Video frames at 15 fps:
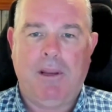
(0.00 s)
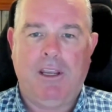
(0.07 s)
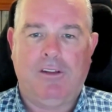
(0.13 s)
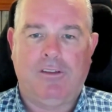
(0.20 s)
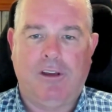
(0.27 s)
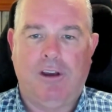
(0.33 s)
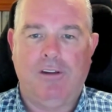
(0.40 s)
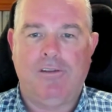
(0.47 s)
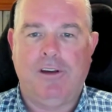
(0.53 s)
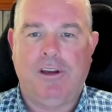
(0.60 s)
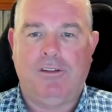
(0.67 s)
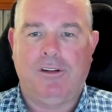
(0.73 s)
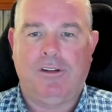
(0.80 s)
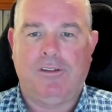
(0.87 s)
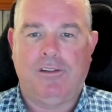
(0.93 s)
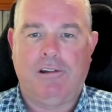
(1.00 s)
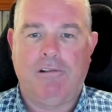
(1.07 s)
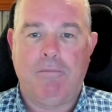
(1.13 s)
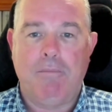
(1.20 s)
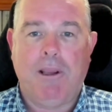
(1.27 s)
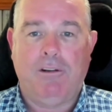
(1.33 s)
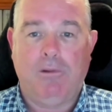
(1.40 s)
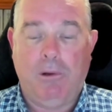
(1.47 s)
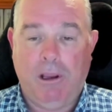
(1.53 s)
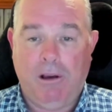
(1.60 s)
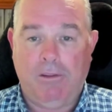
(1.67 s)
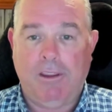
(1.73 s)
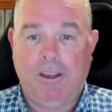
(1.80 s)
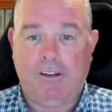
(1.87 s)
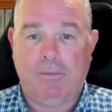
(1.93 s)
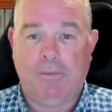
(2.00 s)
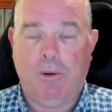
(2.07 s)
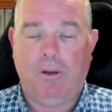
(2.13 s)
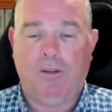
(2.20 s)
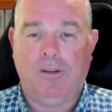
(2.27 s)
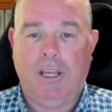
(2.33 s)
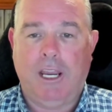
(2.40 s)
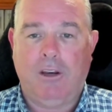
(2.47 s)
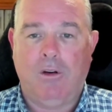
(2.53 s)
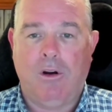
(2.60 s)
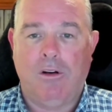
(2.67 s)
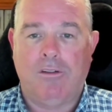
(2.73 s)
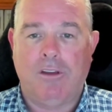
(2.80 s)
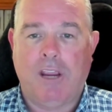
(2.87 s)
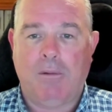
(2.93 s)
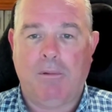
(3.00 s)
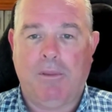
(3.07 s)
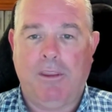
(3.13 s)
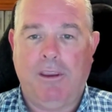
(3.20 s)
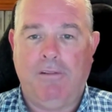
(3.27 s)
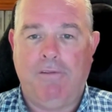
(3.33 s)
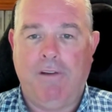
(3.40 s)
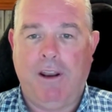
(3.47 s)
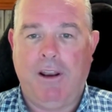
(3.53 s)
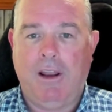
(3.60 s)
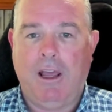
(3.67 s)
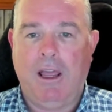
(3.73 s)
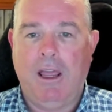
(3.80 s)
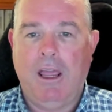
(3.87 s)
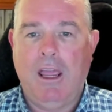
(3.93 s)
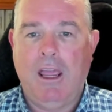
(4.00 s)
associates, etc., mental health experts that had contact with the offender,